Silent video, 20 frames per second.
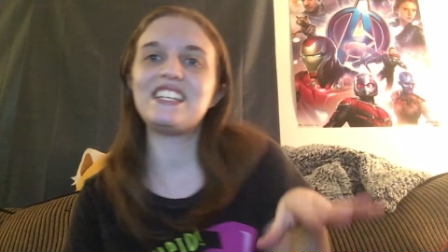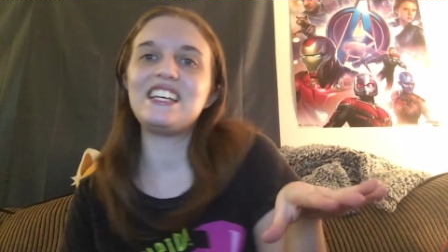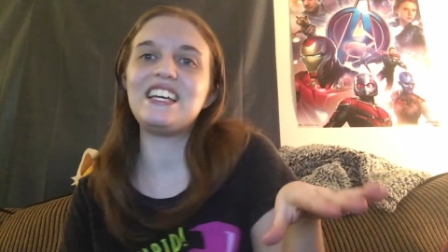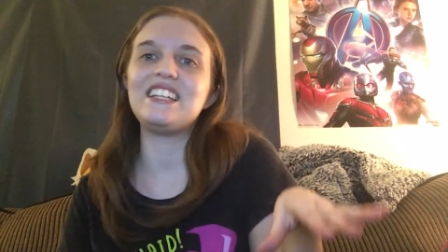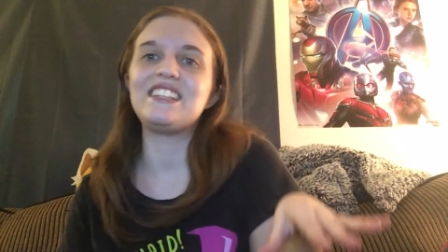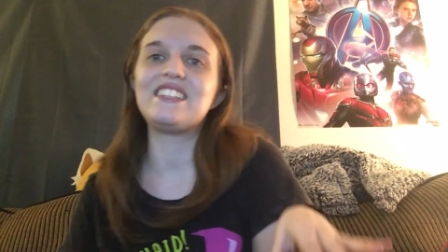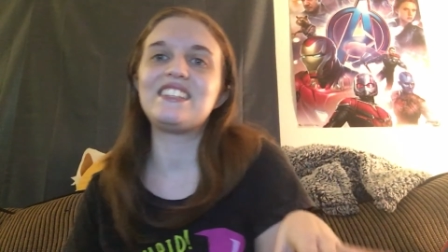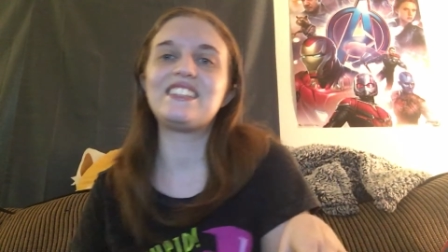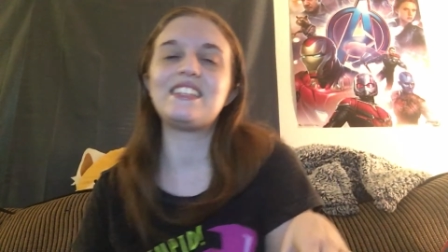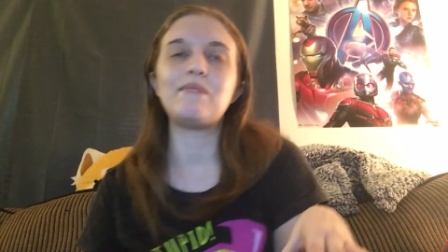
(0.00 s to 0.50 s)

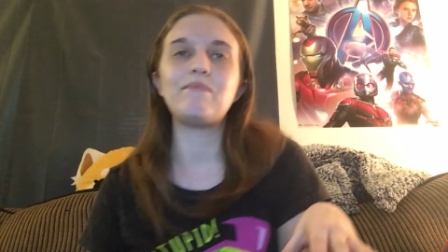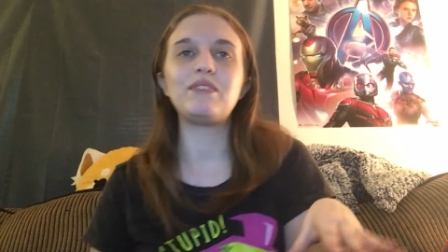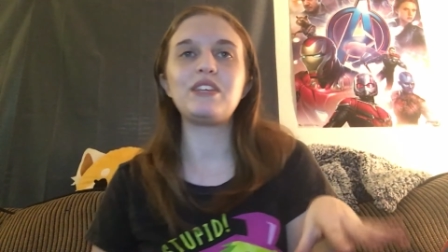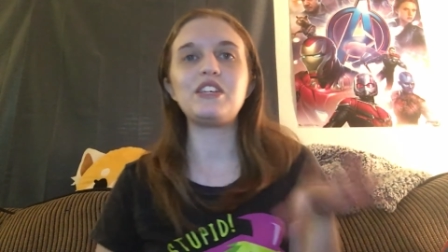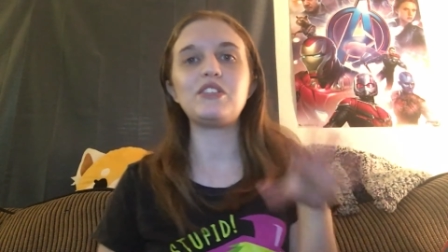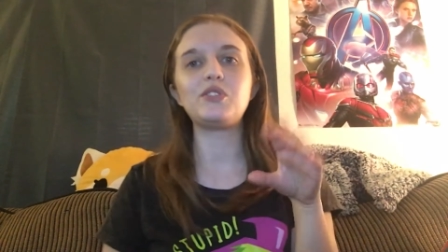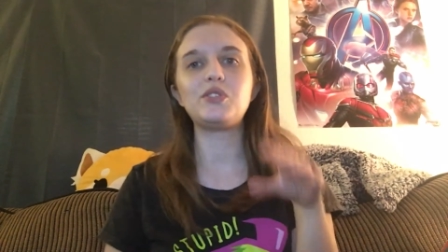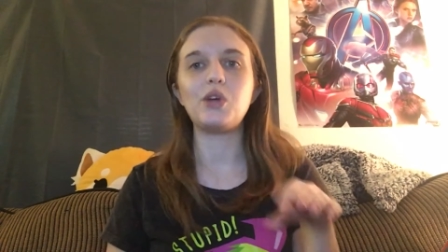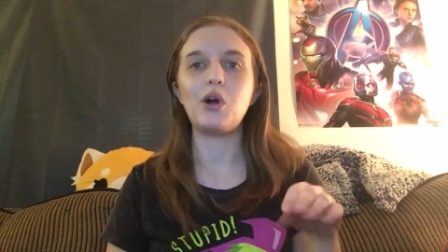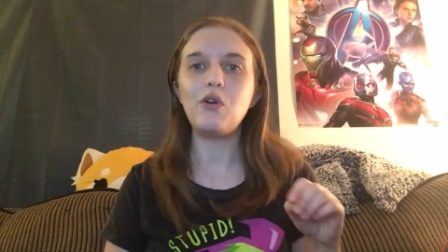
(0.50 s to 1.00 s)
it's simply
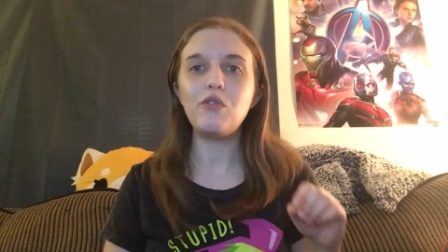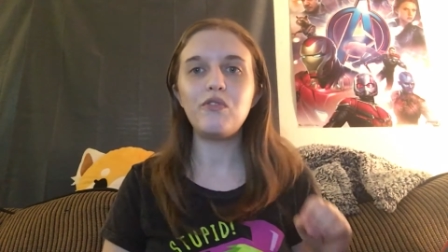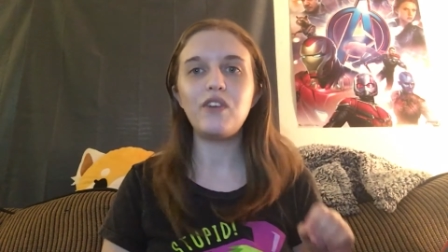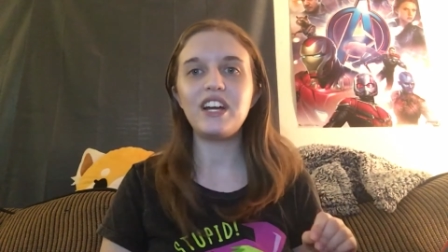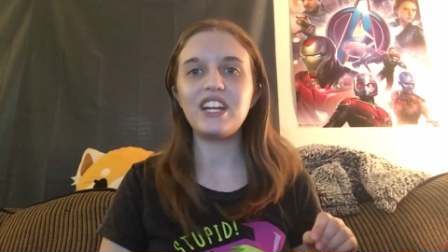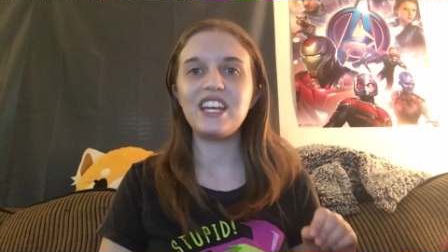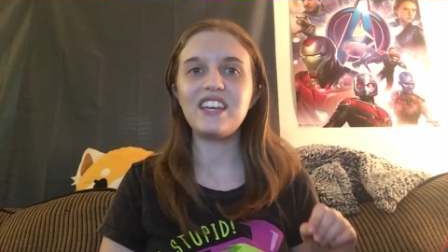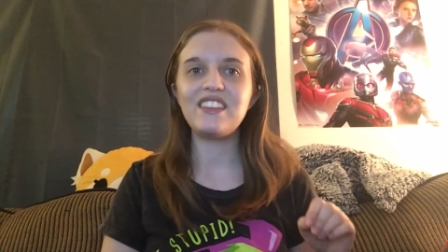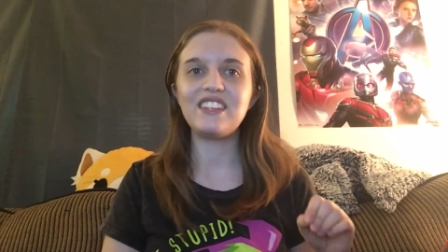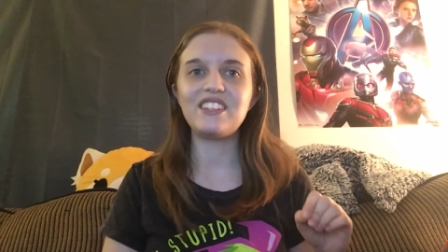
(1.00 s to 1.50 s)
so
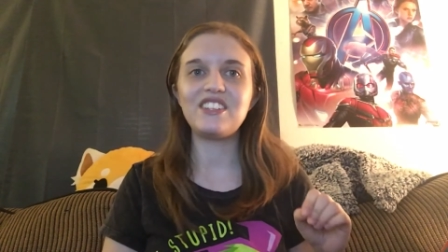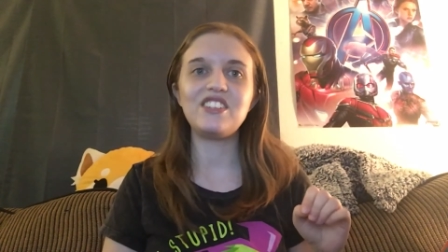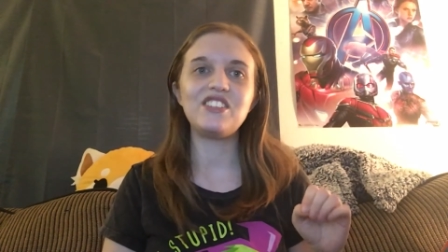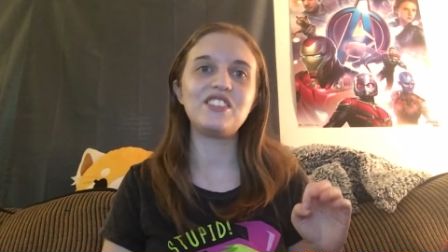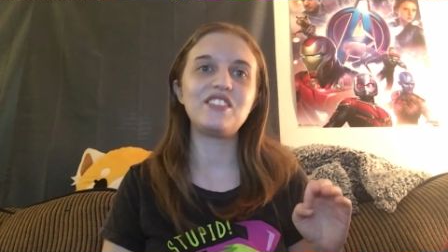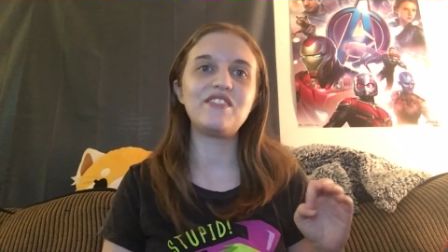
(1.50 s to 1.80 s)
funny that she's